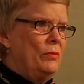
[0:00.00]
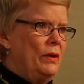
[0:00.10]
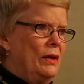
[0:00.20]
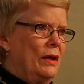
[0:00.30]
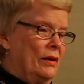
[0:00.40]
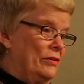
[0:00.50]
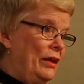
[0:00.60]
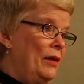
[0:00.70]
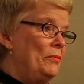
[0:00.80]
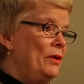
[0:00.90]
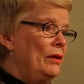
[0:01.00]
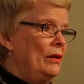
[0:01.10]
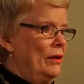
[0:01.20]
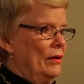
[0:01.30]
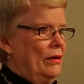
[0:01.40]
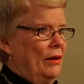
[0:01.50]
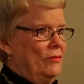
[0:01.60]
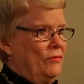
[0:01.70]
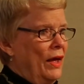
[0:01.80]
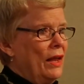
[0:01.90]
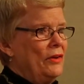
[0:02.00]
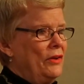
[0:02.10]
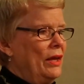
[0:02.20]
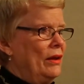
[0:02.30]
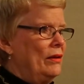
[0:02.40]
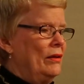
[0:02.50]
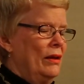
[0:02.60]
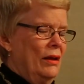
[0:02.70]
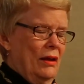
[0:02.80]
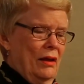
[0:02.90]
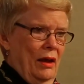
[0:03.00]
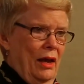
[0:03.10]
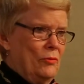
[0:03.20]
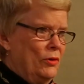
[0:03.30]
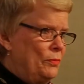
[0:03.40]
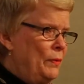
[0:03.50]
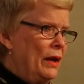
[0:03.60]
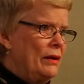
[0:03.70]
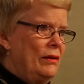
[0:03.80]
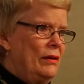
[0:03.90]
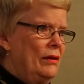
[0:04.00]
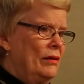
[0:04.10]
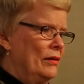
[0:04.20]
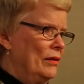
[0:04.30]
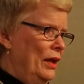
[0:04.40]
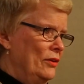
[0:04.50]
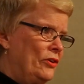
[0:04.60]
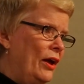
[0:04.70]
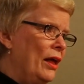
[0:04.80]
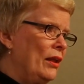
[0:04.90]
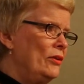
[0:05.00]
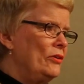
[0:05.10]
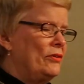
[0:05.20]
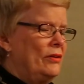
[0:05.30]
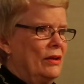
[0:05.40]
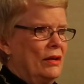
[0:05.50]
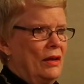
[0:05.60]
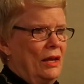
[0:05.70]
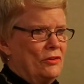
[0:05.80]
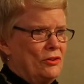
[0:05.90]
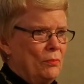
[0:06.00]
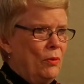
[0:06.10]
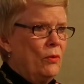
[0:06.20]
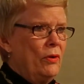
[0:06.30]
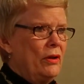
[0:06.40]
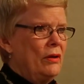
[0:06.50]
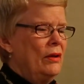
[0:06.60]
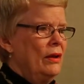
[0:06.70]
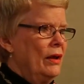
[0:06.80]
to be accepted and validated and respected and challenged and supported,